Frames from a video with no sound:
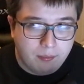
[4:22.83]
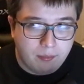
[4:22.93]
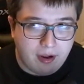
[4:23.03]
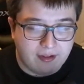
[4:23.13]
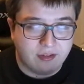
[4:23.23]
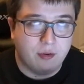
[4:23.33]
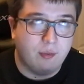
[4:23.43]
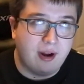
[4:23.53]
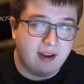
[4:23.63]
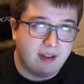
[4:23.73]
And so
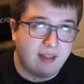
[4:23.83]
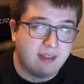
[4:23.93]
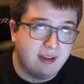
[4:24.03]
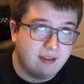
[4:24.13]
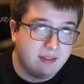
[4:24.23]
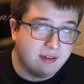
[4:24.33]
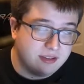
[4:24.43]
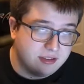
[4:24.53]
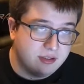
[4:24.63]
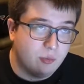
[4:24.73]
I think
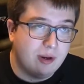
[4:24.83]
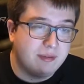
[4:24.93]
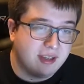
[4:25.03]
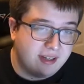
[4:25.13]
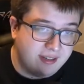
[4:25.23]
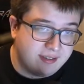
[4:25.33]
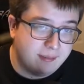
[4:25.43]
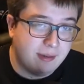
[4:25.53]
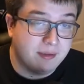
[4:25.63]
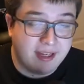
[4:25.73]
the website needs to
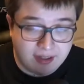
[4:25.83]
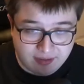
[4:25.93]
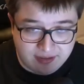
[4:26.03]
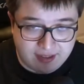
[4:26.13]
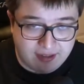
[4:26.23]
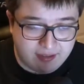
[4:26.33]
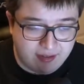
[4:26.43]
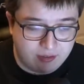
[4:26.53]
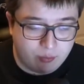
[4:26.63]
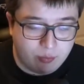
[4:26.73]
be able to handle these kind of
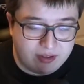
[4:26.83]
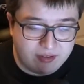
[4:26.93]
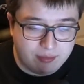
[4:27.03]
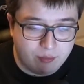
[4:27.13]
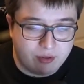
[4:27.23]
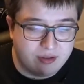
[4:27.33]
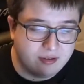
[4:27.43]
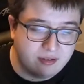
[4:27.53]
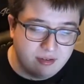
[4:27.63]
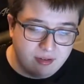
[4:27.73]
things. What
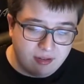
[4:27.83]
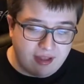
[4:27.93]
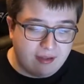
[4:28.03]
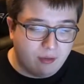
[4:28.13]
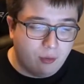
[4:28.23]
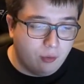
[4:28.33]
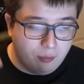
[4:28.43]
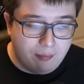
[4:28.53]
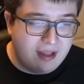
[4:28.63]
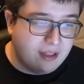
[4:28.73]
does that whole
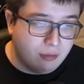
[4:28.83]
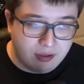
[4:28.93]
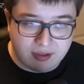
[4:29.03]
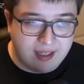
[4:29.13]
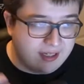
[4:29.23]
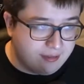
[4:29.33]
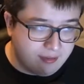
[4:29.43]
menu look like?